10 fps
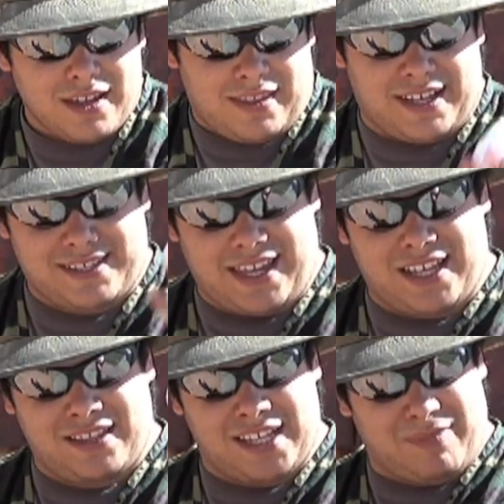These
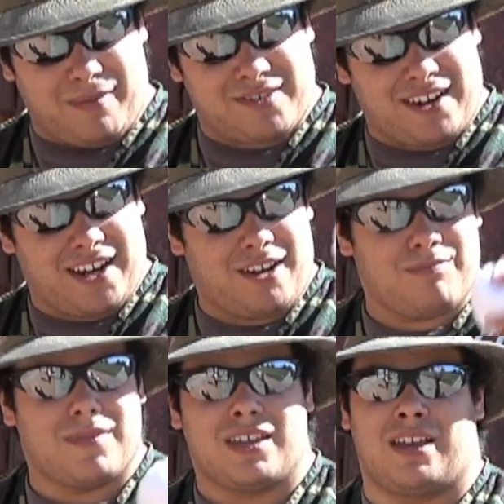thing, these babies right here,
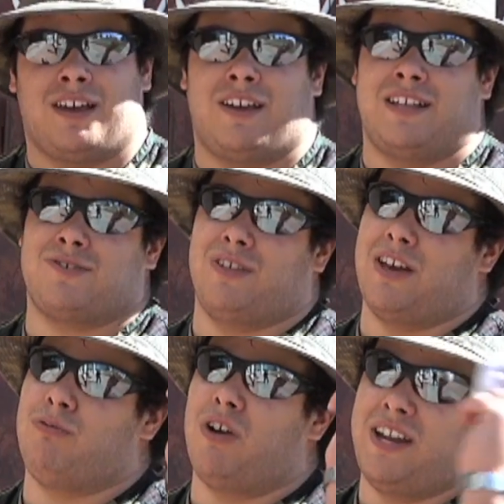yeah, it's only
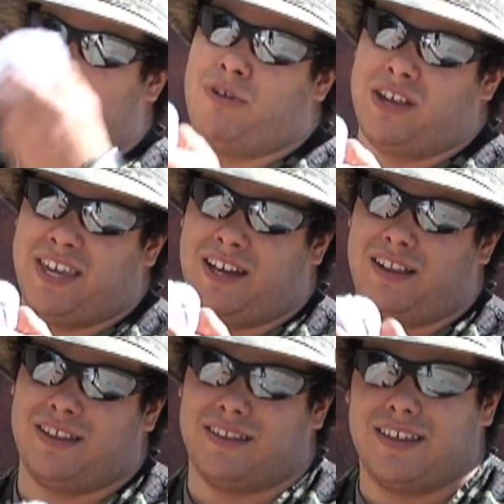a one hit, one kill.